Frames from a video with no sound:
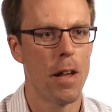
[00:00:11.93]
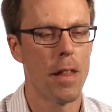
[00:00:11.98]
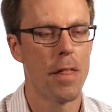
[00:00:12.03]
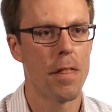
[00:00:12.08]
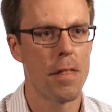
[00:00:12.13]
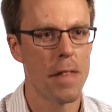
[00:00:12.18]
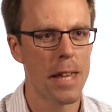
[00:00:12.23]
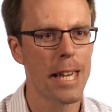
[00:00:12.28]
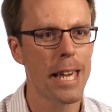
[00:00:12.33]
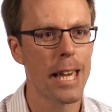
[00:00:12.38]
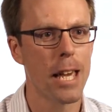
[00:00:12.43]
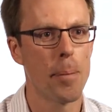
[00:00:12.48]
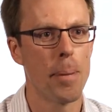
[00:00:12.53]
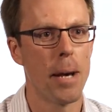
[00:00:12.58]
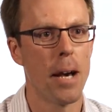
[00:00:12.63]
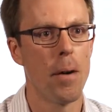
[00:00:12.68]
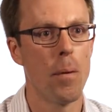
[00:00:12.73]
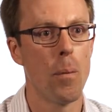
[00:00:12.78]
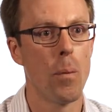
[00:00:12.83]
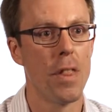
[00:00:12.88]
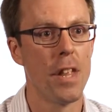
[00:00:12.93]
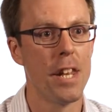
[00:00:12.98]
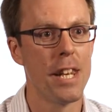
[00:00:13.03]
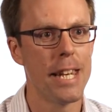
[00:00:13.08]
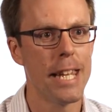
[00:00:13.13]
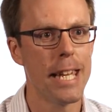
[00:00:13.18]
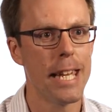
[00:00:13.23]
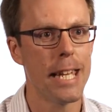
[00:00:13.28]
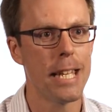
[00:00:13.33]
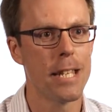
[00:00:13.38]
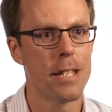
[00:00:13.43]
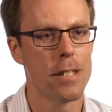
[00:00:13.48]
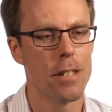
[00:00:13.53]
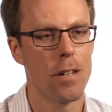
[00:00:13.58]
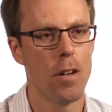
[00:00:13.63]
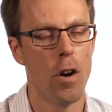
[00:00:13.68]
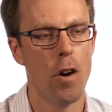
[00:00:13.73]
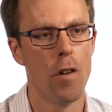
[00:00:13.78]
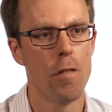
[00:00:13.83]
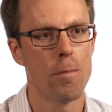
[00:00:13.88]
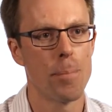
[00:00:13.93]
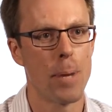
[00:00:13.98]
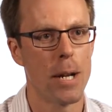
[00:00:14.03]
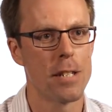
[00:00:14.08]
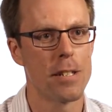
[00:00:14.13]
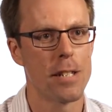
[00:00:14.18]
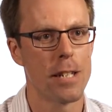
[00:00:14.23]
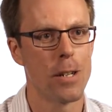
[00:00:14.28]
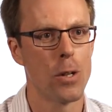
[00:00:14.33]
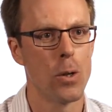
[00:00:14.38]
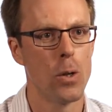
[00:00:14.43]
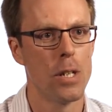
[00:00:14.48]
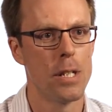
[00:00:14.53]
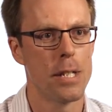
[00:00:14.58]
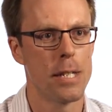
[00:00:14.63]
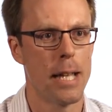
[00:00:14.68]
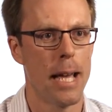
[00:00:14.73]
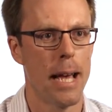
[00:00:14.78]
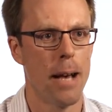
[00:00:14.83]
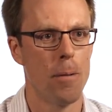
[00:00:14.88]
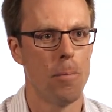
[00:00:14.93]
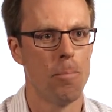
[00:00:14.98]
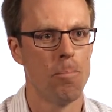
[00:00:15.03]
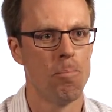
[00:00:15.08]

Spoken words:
thinking about the needs of practicing lawyers now.